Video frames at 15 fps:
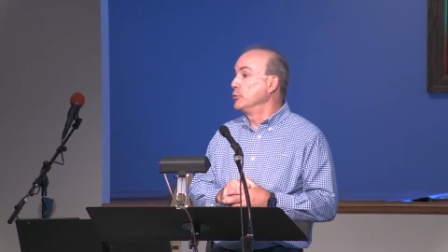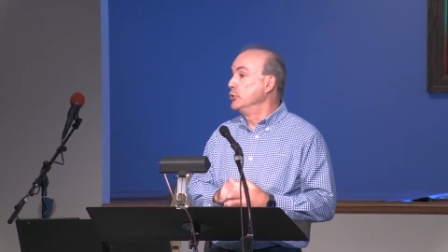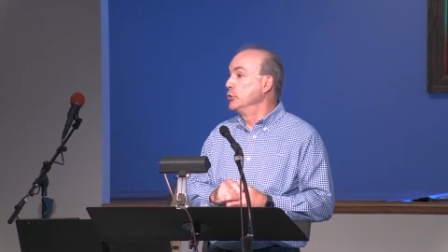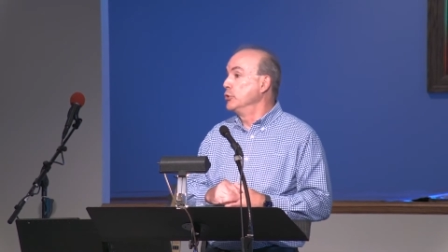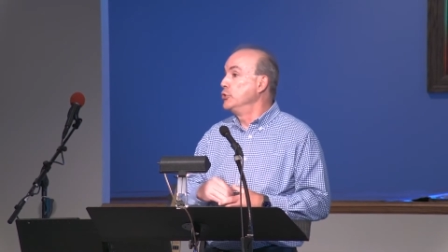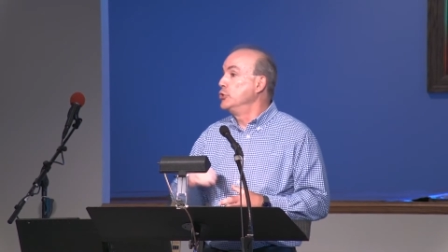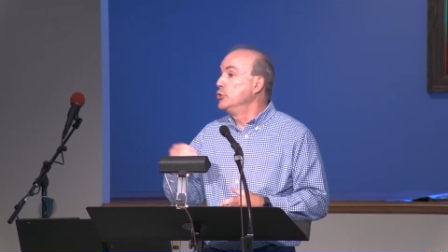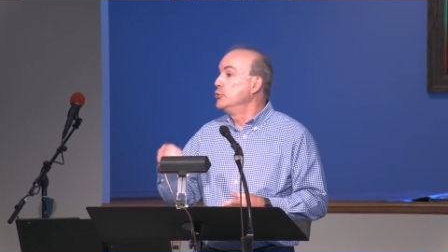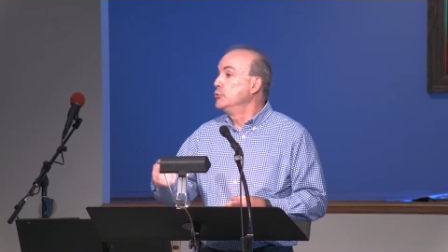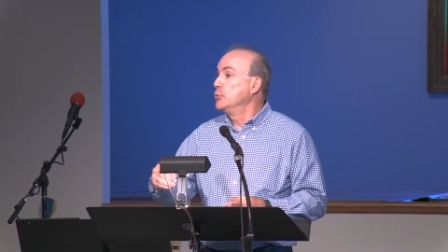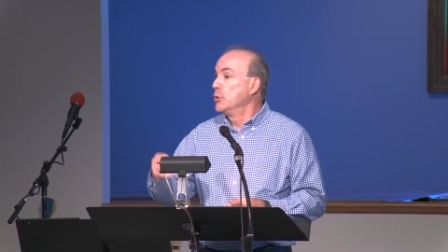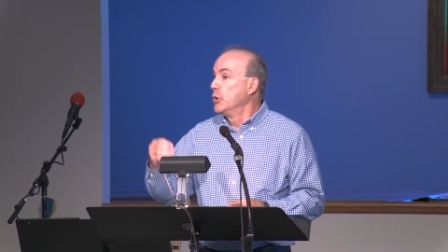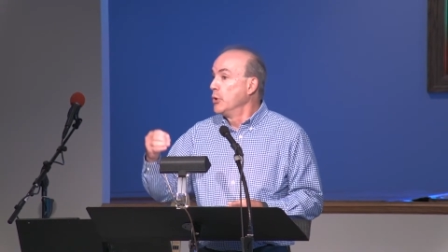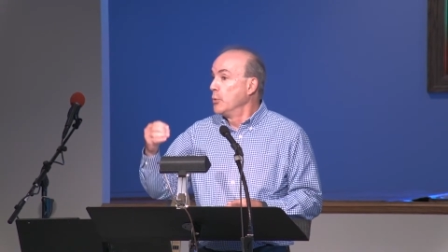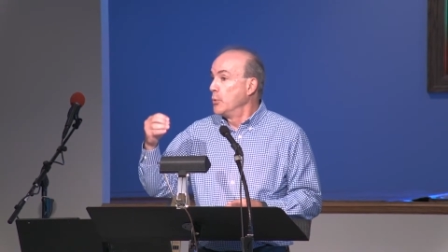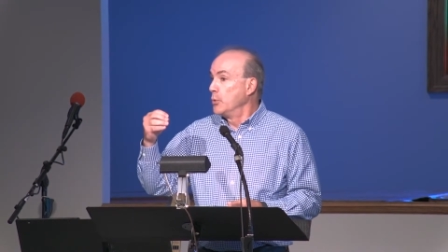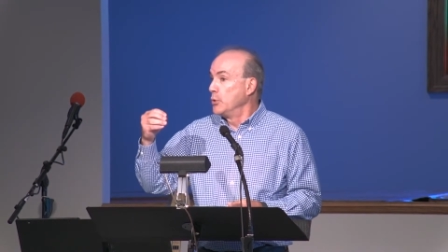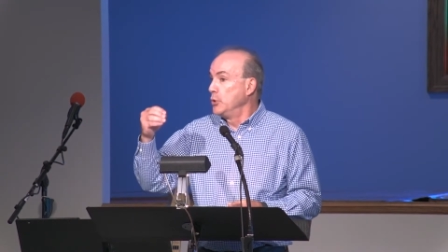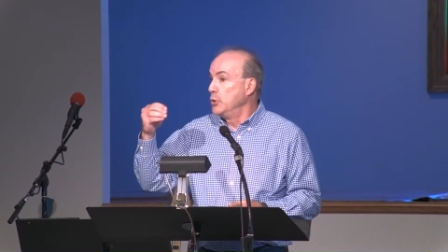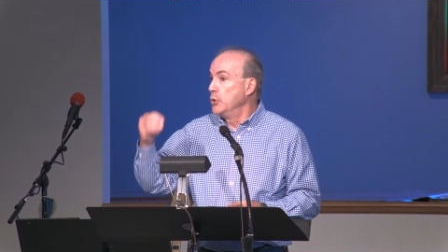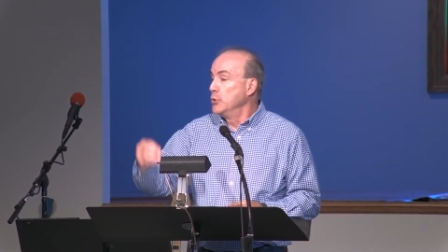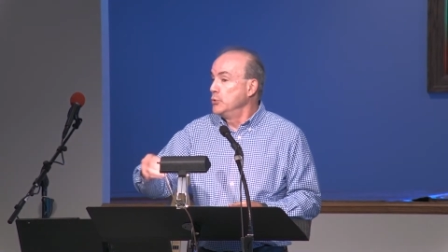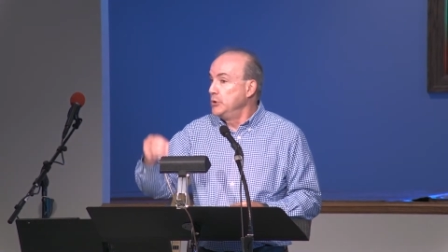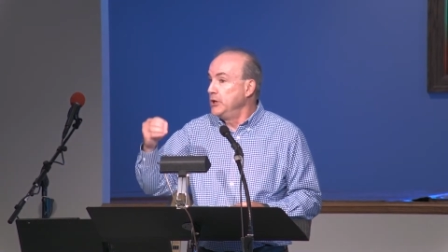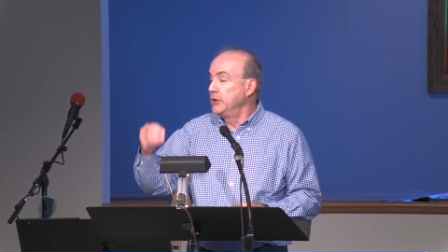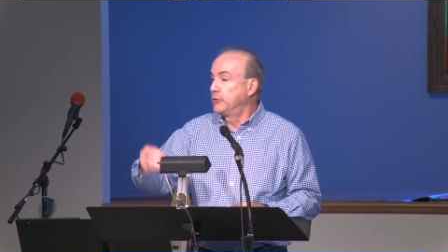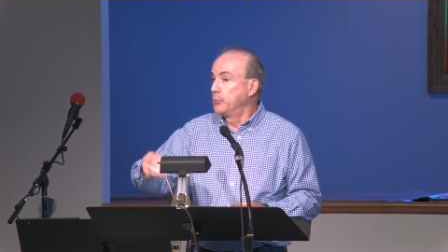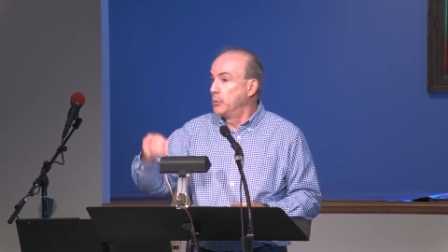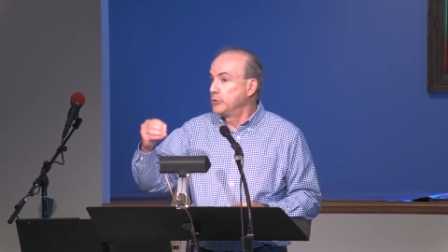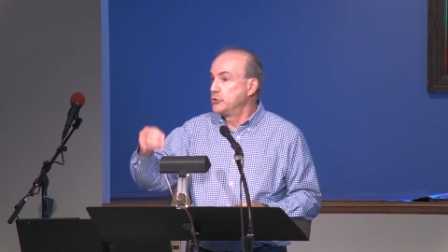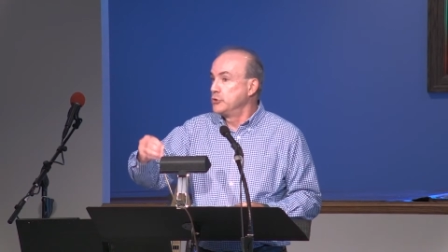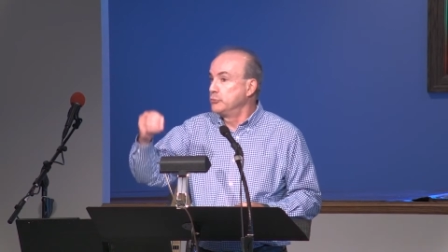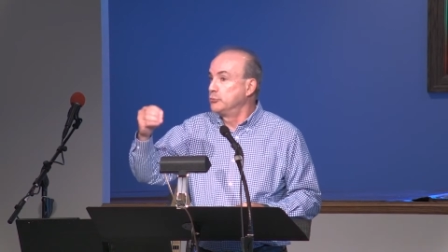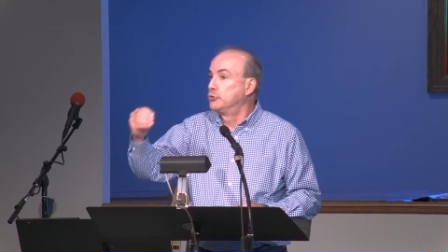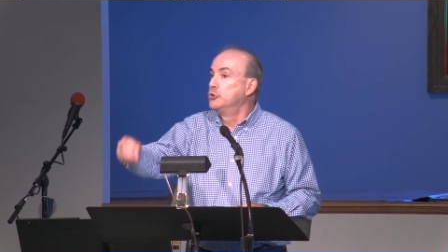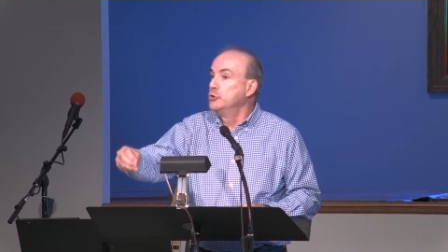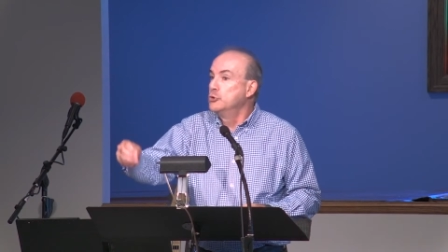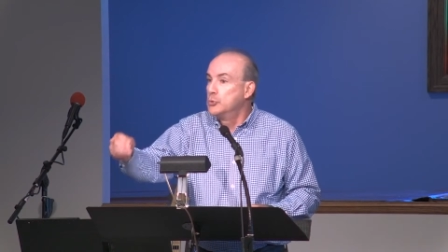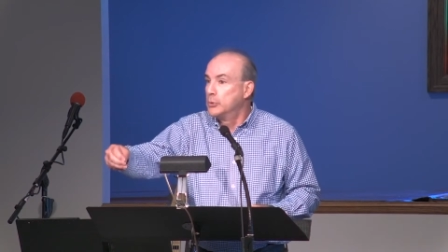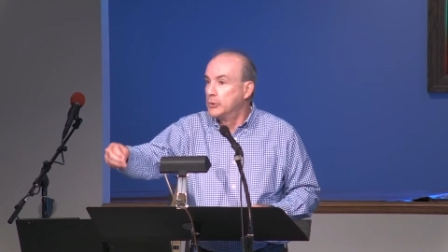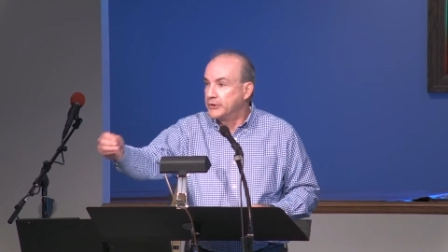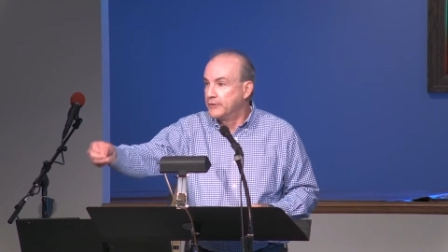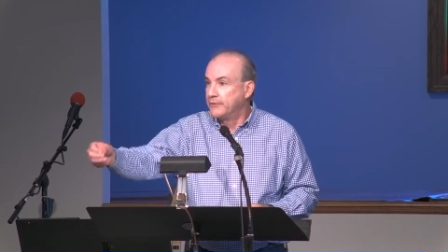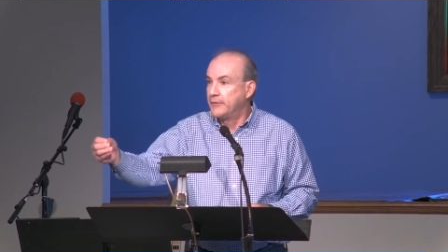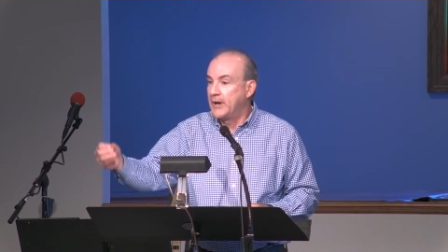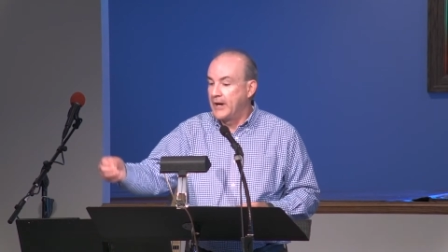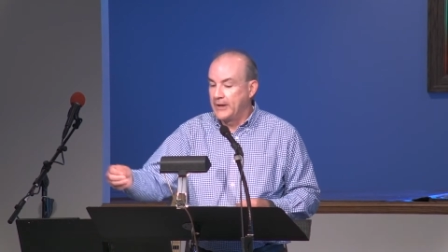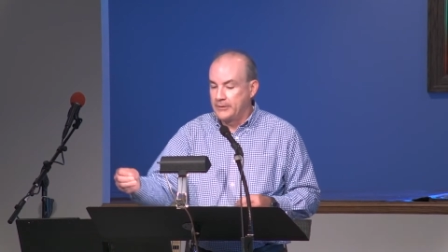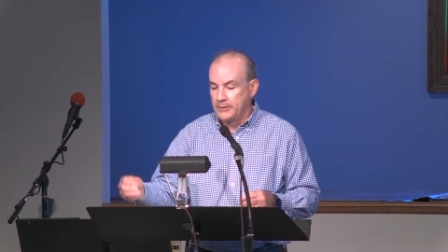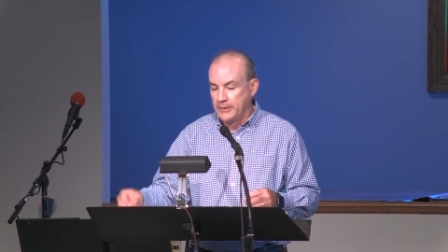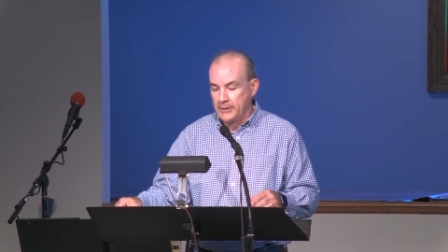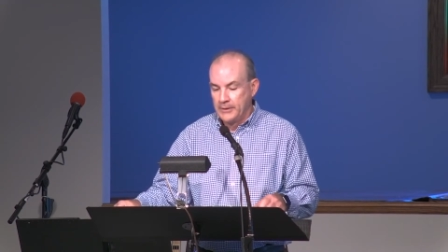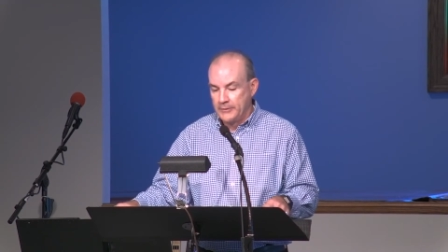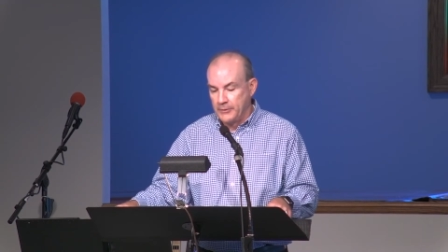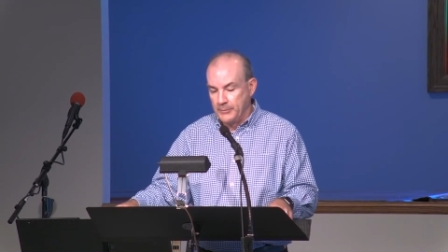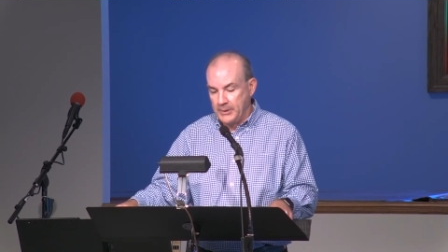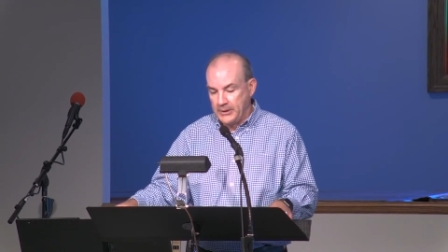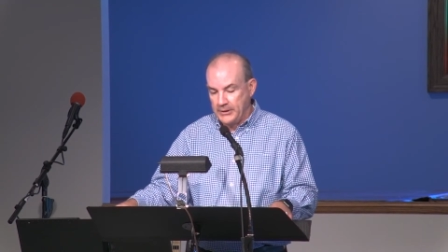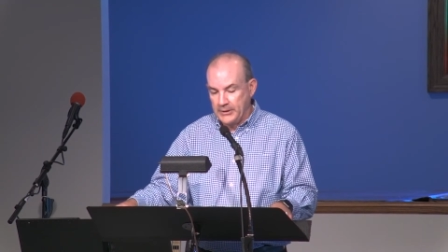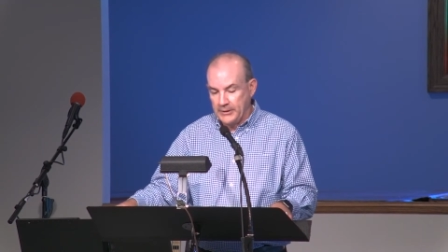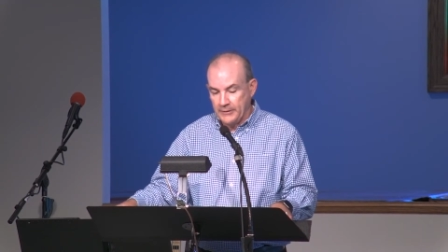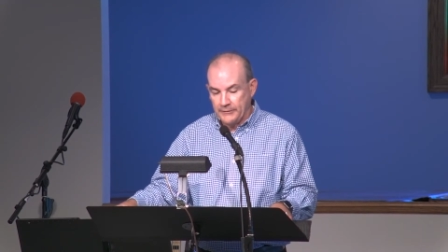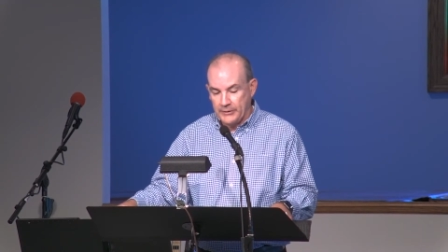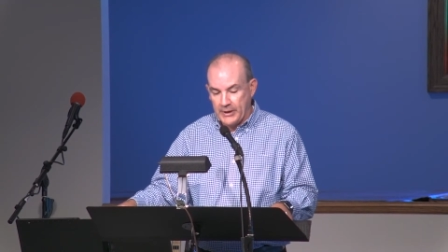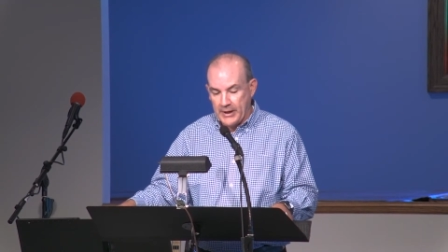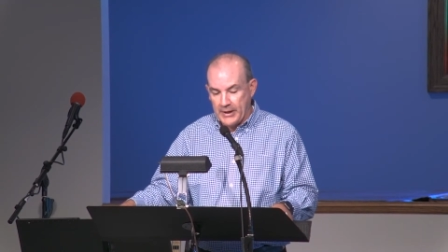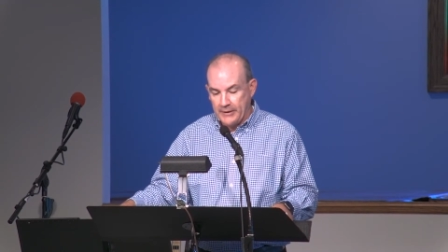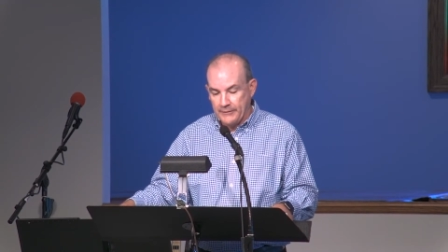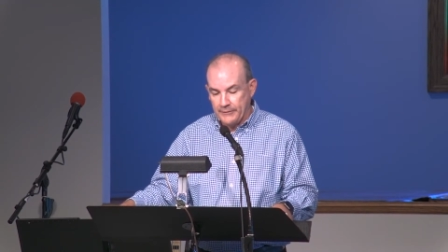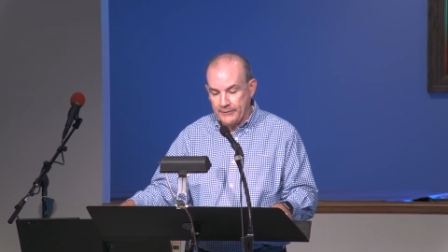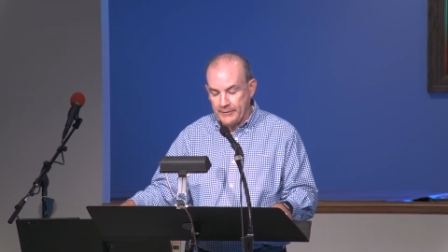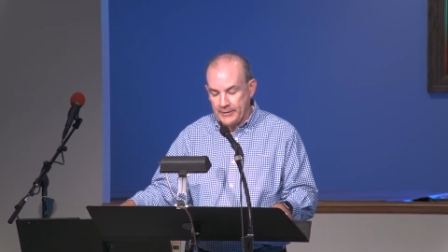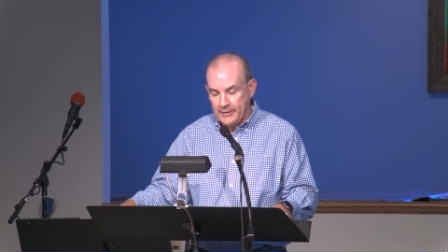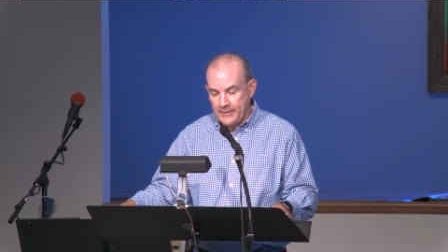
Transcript: You know, you, you need, what you do will define the meaning of life.